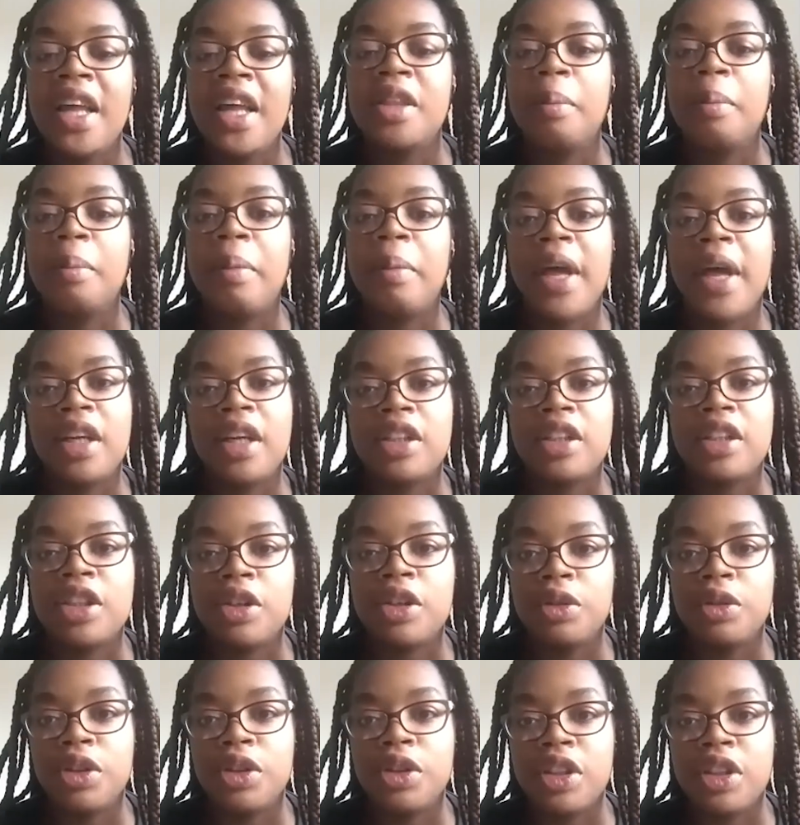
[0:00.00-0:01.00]
the better
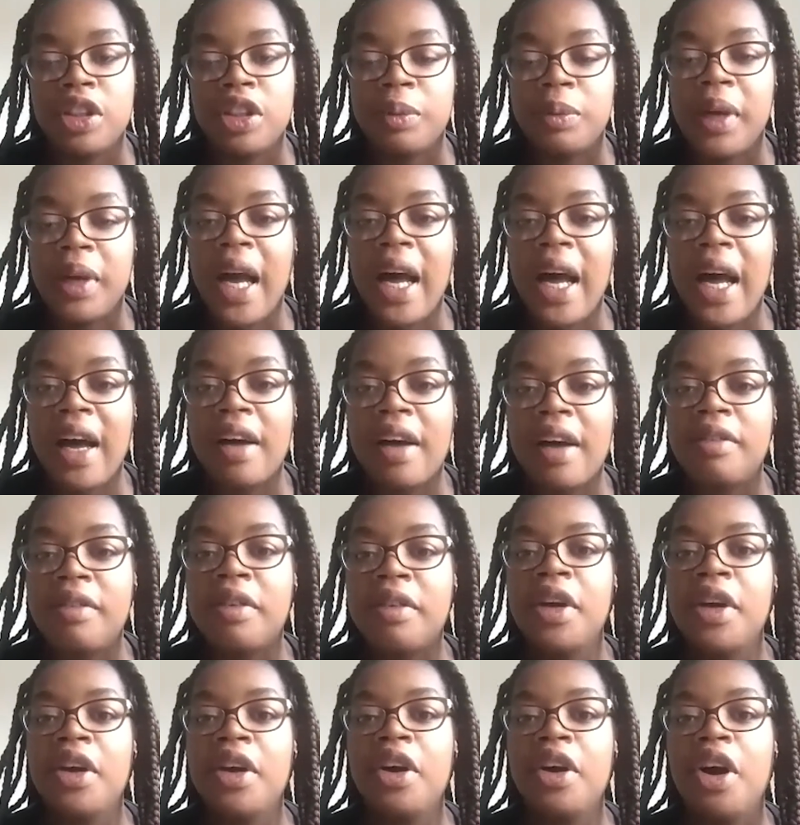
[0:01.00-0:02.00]
solutions we have
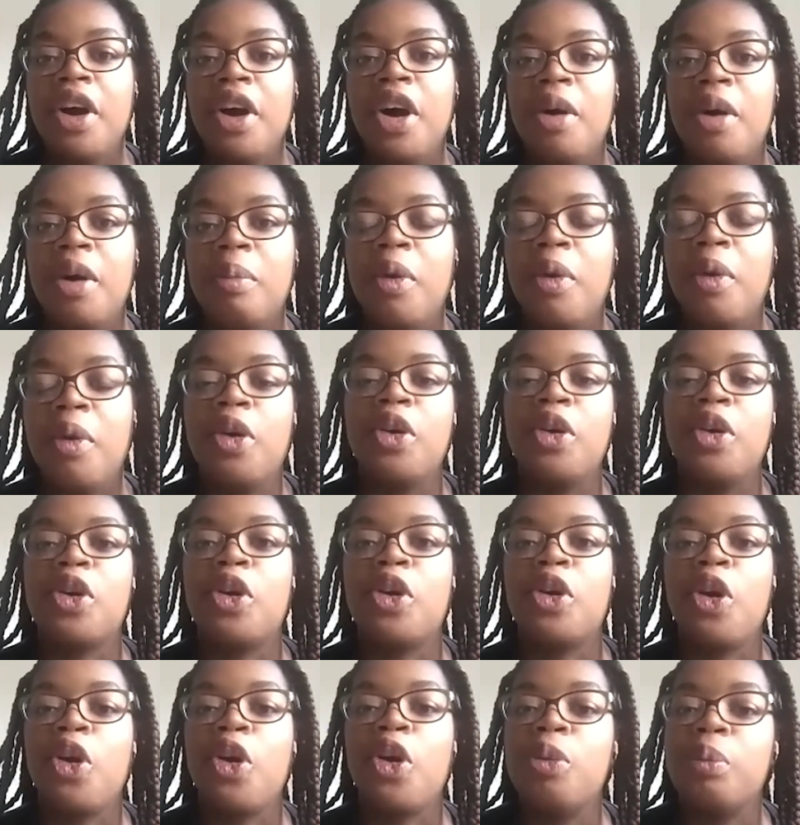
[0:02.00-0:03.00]
on a
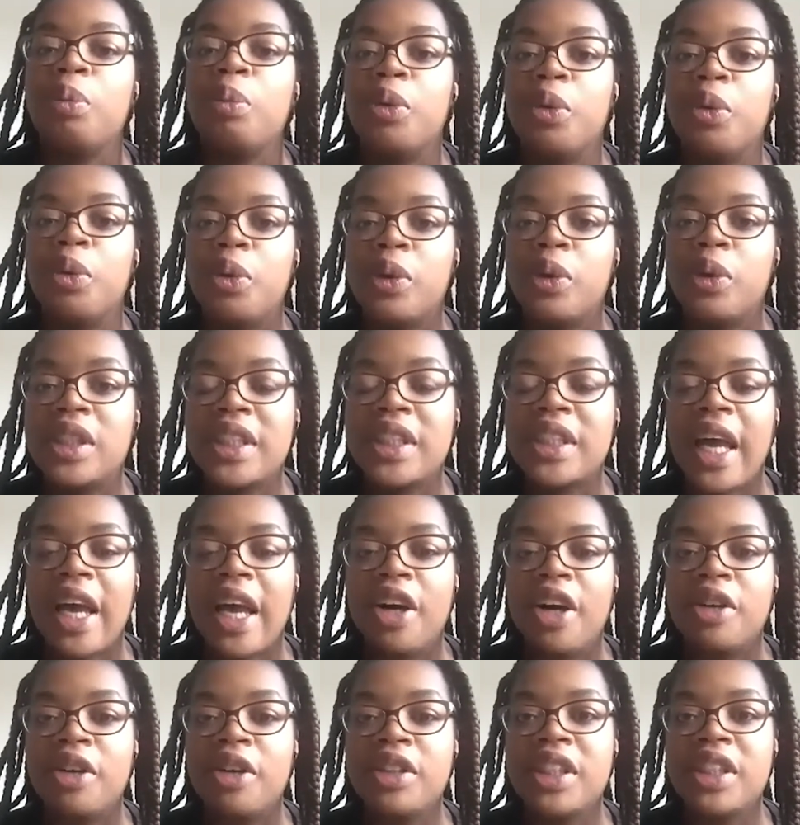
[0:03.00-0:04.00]
global
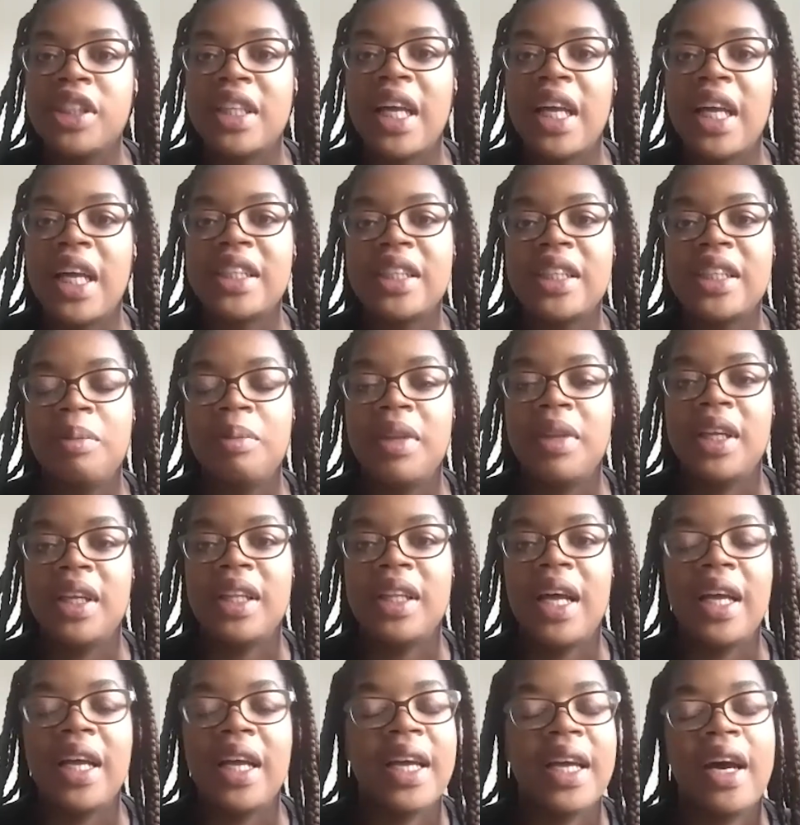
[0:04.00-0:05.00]
scale. So that's something
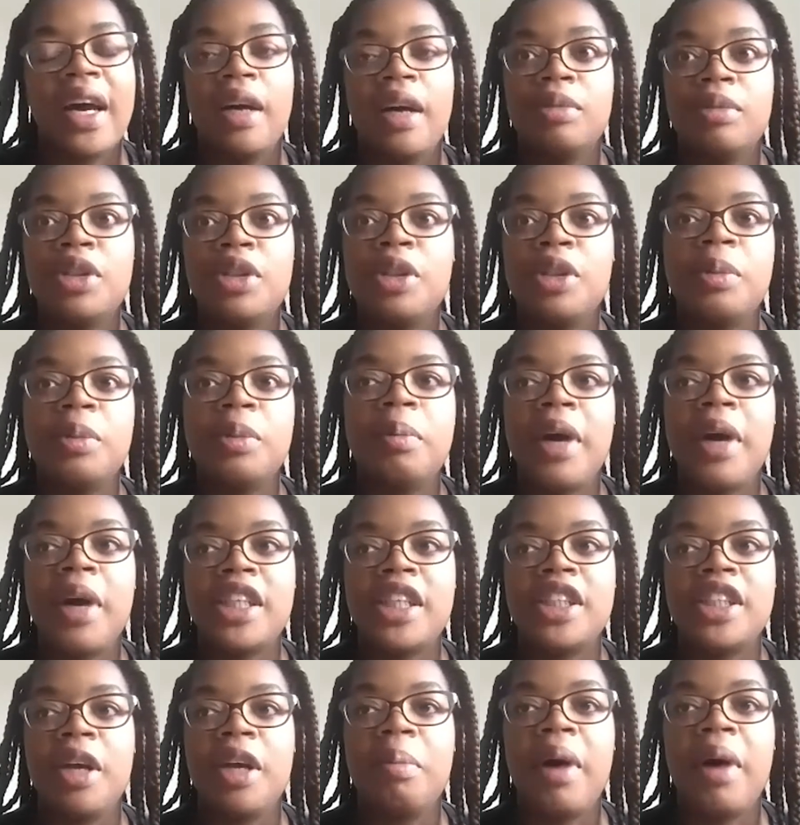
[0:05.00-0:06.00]
that, yeah, I'm super passionate